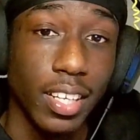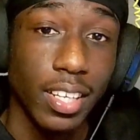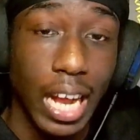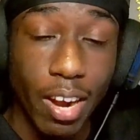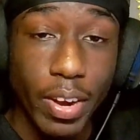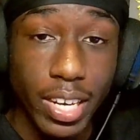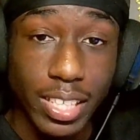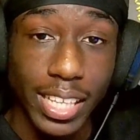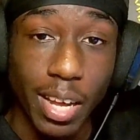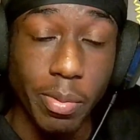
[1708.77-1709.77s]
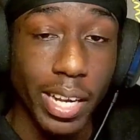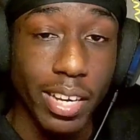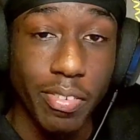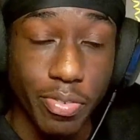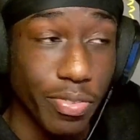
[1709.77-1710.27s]
I rate this album like a
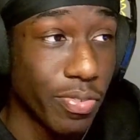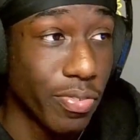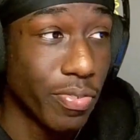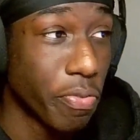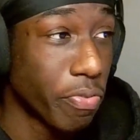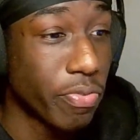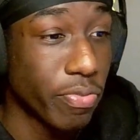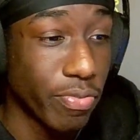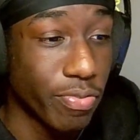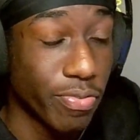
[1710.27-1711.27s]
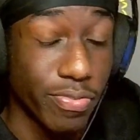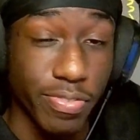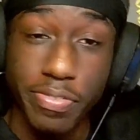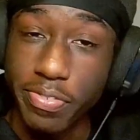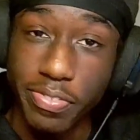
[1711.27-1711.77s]

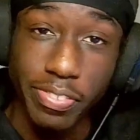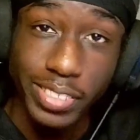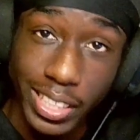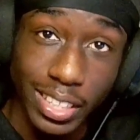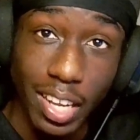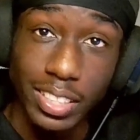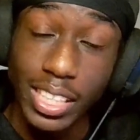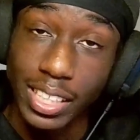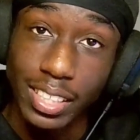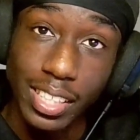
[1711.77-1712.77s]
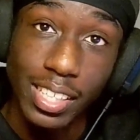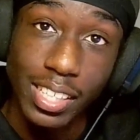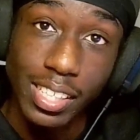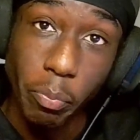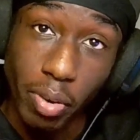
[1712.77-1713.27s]
f- six out of ten,
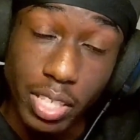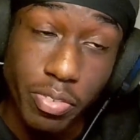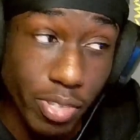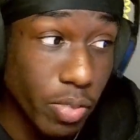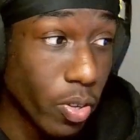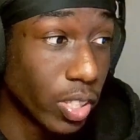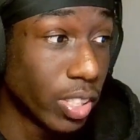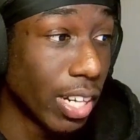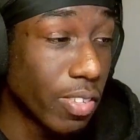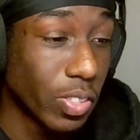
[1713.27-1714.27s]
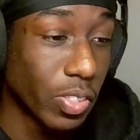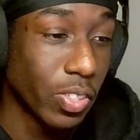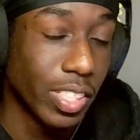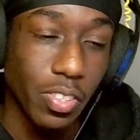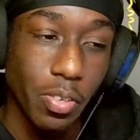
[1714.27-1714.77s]
plus three because Travis was on the
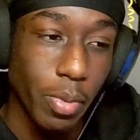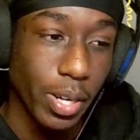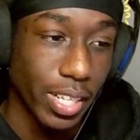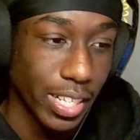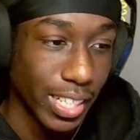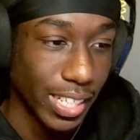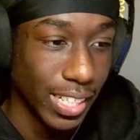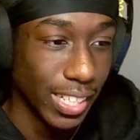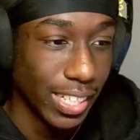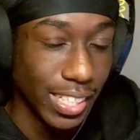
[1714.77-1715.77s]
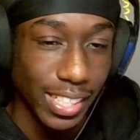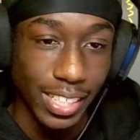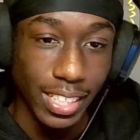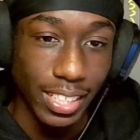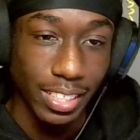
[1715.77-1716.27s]
song, bro.
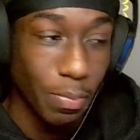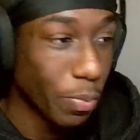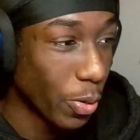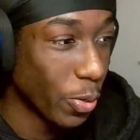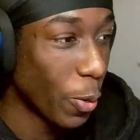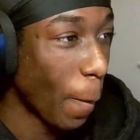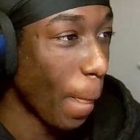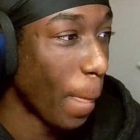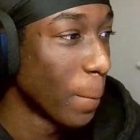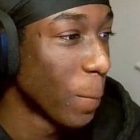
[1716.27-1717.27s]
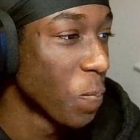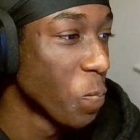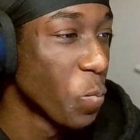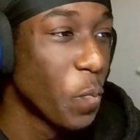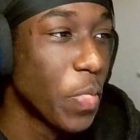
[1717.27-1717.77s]
Bro,
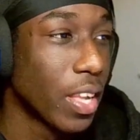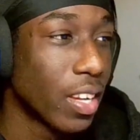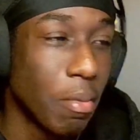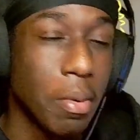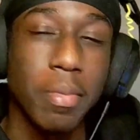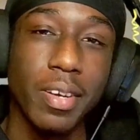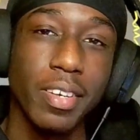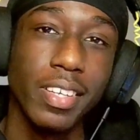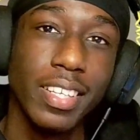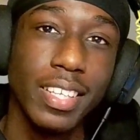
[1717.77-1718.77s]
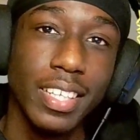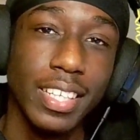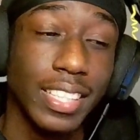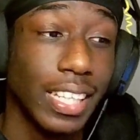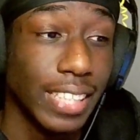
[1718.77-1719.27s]
come on, bro.
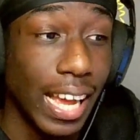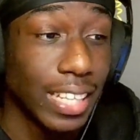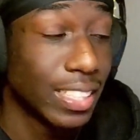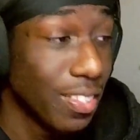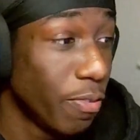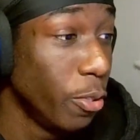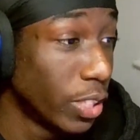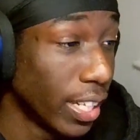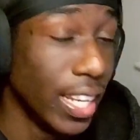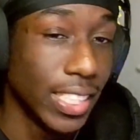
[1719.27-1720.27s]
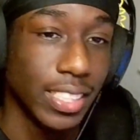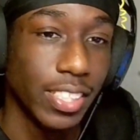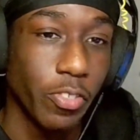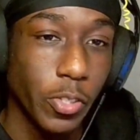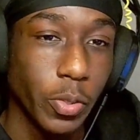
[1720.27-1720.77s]
There's actually future glazers in the
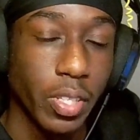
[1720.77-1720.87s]
road.